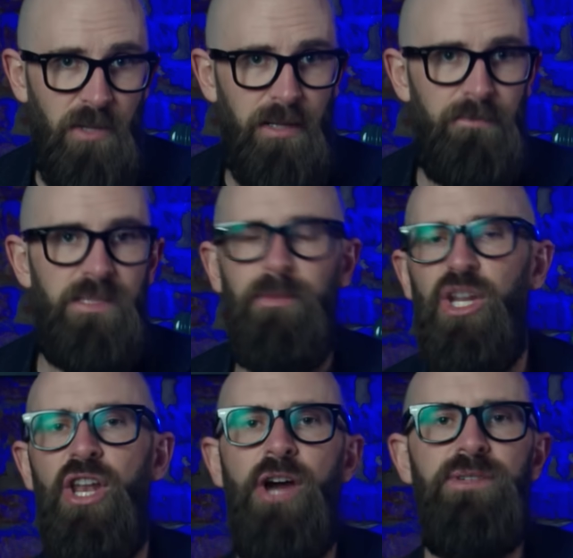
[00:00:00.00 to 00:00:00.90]
On a
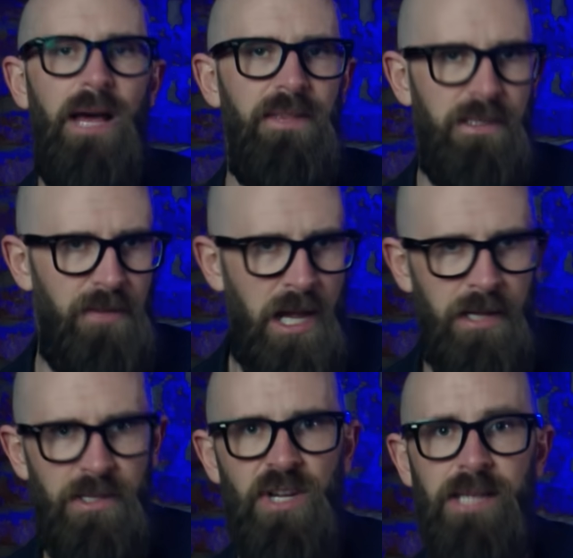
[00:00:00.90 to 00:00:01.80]
similar note, others have
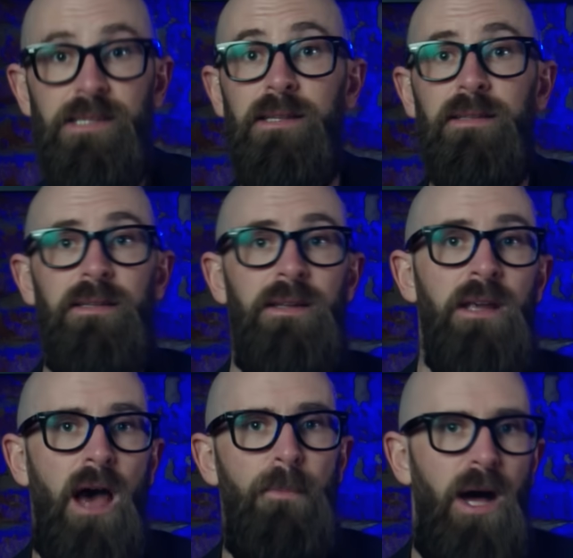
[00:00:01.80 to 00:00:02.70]
suggested that
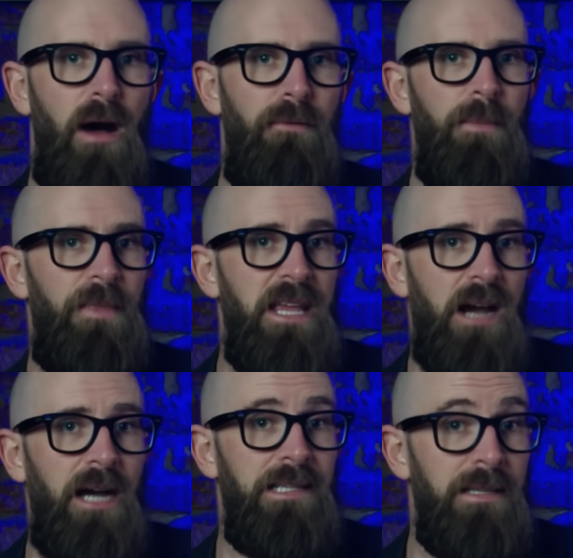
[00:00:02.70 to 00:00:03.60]
apart from the
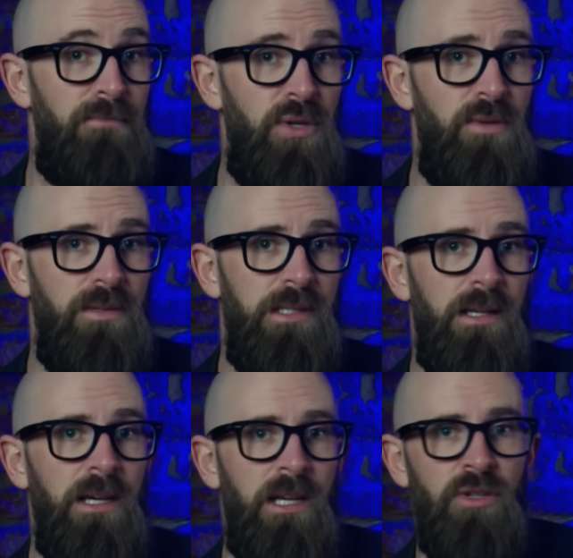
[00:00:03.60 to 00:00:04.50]
icy moons,
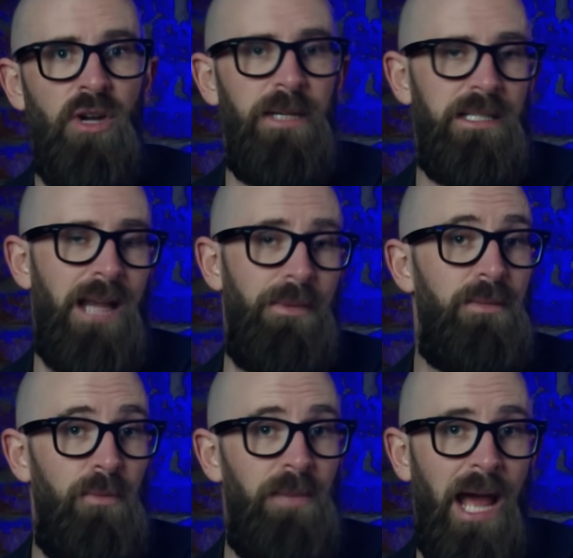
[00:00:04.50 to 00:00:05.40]
the dominant
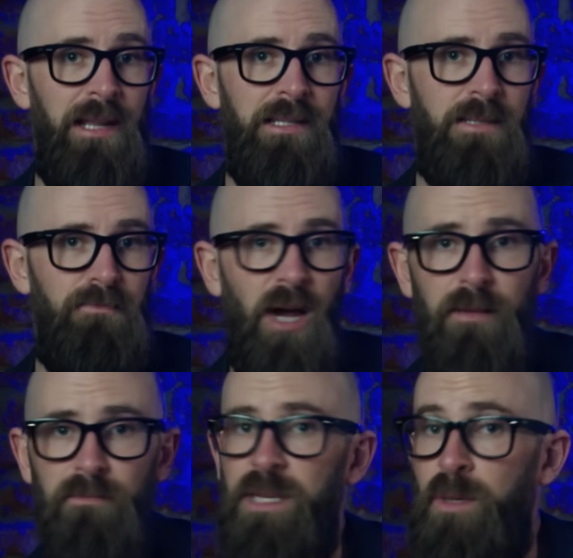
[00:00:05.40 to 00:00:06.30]
habitable planets
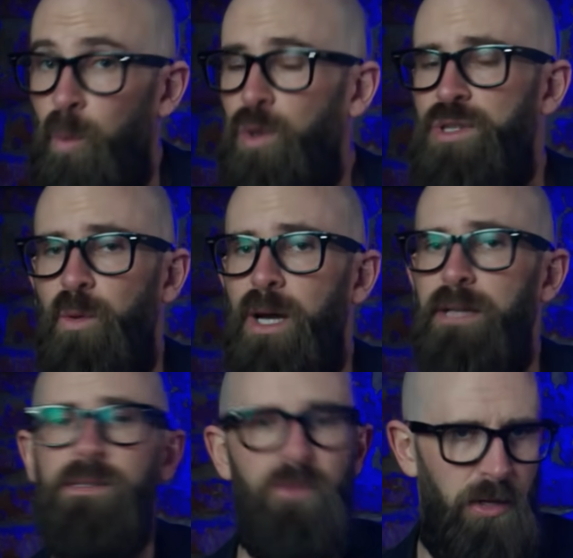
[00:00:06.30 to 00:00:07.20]
might be water
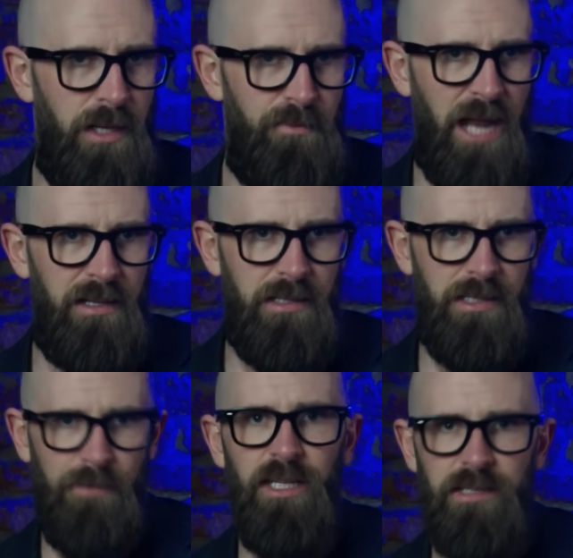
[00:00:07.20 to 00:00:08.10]
worlds, rocky planets
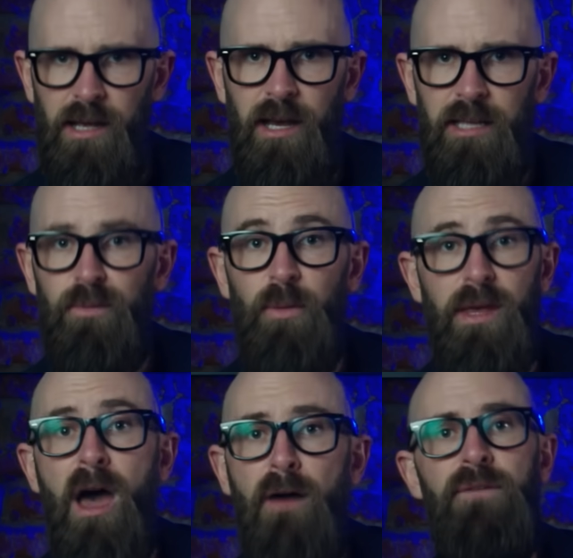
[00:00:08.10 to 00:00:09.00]
similar to Earth, but with
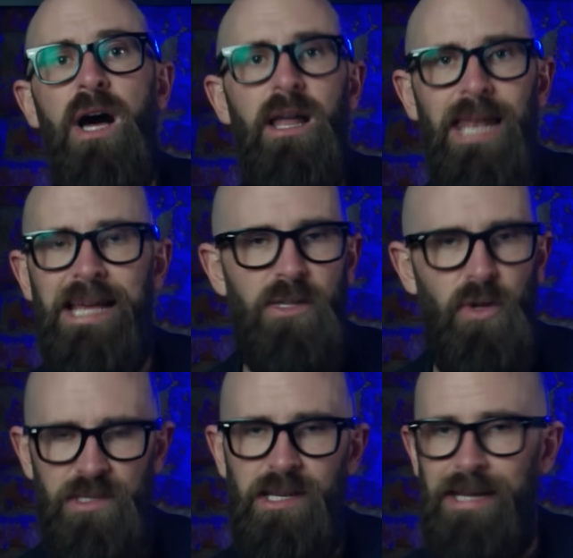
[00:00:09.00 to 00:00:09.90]
far less
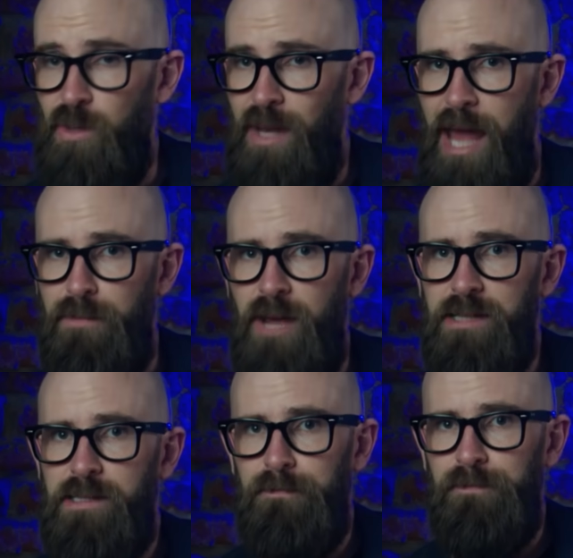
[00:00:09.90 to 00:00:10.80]
continental landmass.